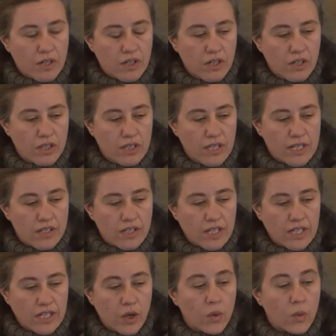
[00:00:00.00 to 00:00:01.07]
are not
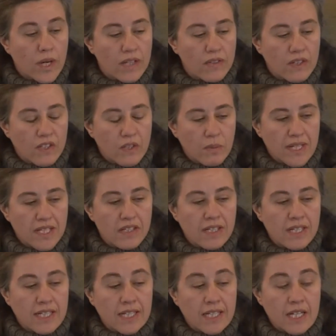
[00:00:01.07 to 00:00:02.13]
necessarily always
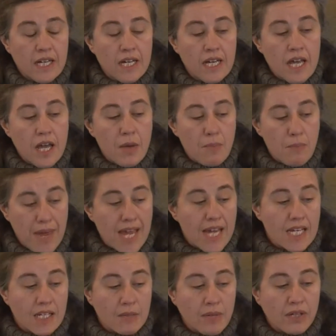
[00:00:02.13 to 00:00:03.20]
explicitly
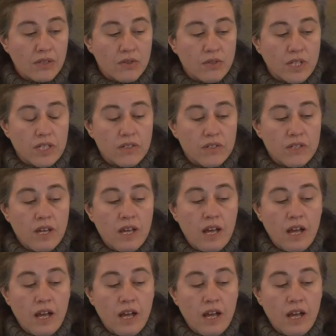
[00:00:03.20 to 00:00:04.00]
made about trends.